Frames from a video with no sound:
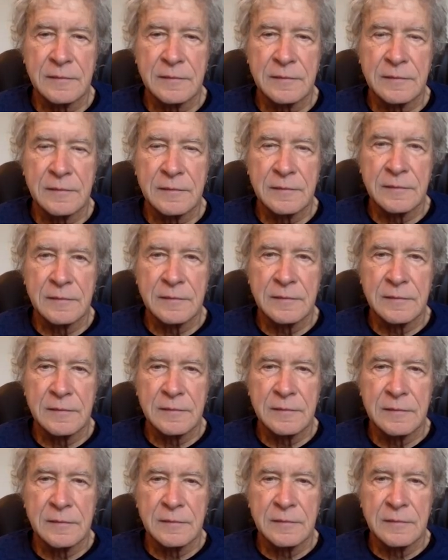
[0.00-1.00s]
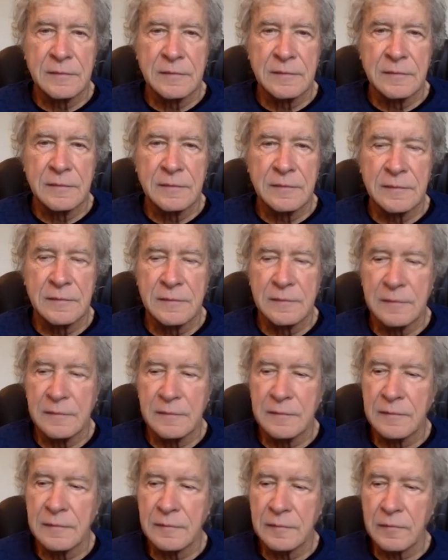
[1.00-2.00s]

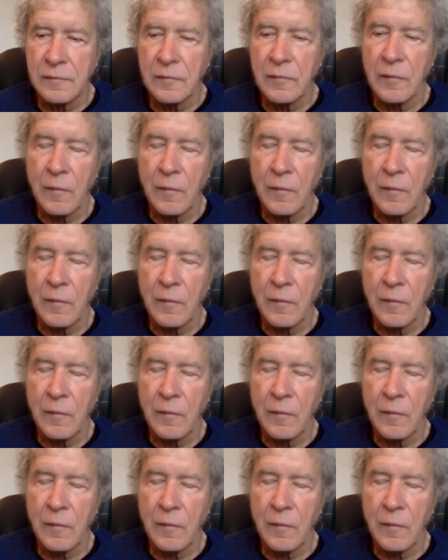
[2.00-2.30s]
This person isn't speaking.